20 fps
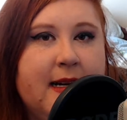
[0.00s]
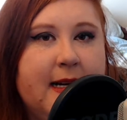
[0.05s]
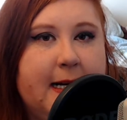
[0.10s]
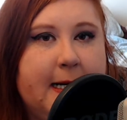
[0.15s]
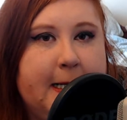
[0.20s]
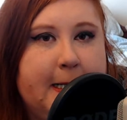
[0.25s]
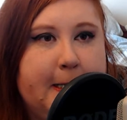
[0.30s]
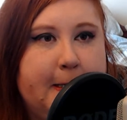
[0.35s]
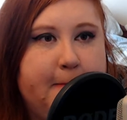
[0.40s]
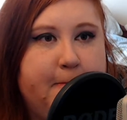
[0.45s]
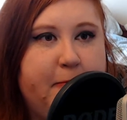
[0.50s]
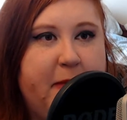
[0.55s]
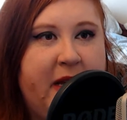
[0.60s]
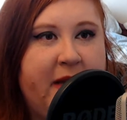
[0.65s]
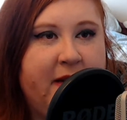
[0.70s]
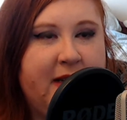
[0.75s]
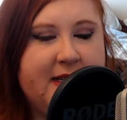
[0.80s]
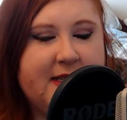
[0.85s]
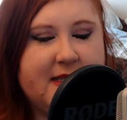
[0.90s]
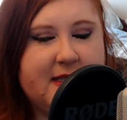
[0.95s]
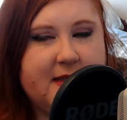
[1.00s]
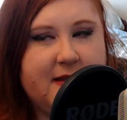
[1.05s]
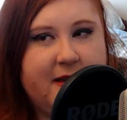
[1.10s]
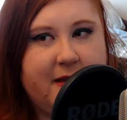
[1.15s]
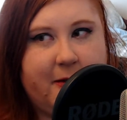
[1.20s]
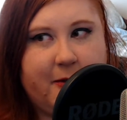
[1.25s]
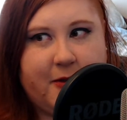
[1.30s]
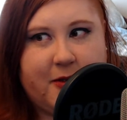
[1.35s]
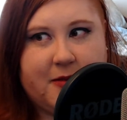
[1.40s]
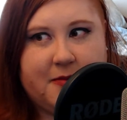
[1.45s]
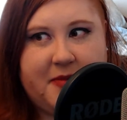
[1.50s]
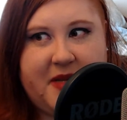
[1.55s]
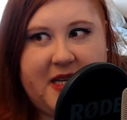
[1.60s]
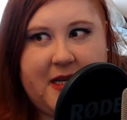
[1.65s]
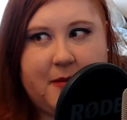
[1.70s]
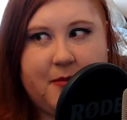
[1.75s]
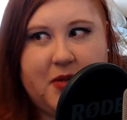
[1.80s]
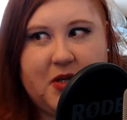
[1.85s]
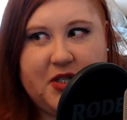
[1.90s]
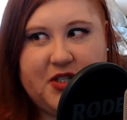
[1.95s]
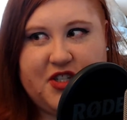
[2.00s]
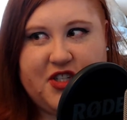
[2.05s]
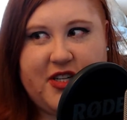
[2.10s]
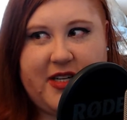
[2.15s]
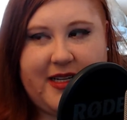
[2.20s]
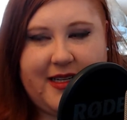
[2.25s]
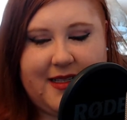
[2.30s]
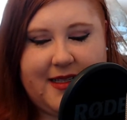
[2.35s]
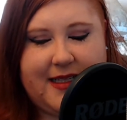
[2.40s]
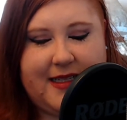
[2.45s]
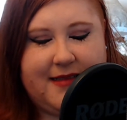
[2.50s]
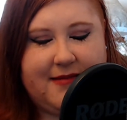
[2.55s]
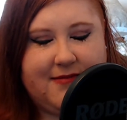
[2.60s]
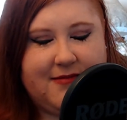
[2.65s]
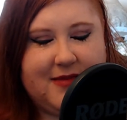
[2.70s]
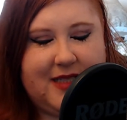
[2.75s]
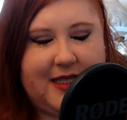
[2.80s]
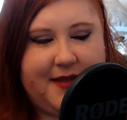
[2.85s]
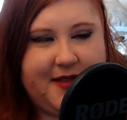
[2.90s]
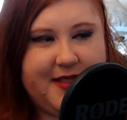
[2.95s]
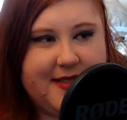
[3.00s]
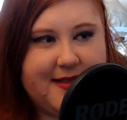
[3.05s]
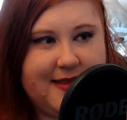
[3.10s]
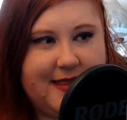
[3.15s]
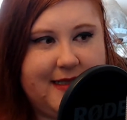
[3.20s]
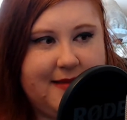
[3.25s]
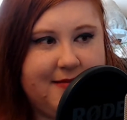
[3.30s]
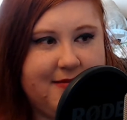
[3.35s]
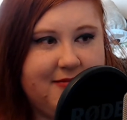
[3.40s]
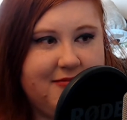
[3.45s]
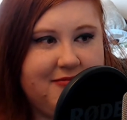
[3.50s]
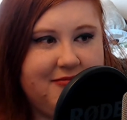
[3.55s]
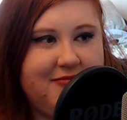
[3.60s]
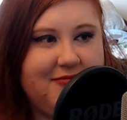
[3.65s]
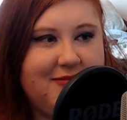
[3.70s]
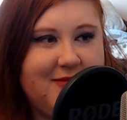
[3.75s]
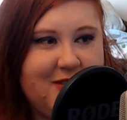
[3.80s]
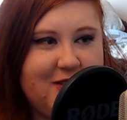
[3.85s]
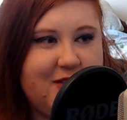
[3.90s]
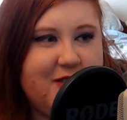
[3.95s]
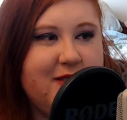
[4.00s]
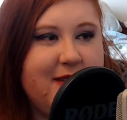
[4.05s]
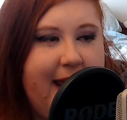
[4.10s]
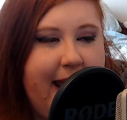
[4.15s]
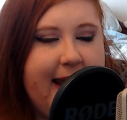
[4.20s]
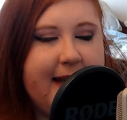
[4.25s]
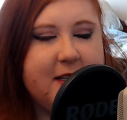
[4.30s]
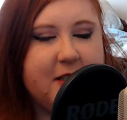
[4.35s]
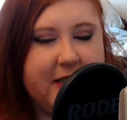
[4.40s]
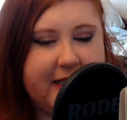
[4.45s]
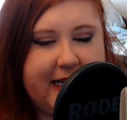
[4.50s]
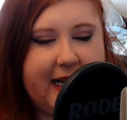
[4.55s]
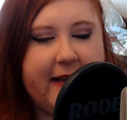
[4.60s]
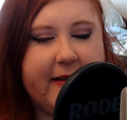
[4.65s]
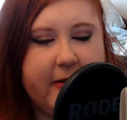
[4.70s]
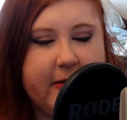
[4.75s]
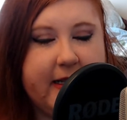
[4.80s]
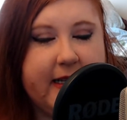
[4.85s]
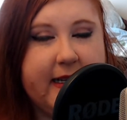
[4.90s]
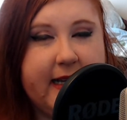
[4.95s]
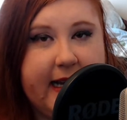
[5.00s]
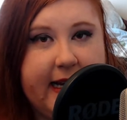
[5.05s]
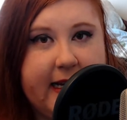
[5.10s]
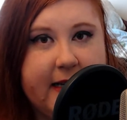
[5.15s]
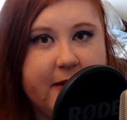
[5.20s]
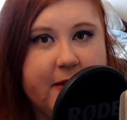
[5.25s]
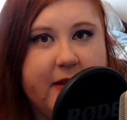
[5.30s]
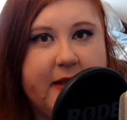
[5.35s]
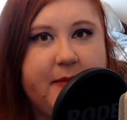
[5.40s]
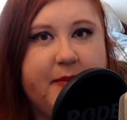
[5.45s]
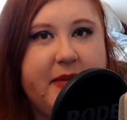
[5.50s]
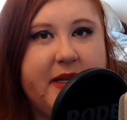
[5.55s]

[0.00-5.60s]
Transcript: Unless, you know, they're being pushy, then obviously handle it how you need to handle it.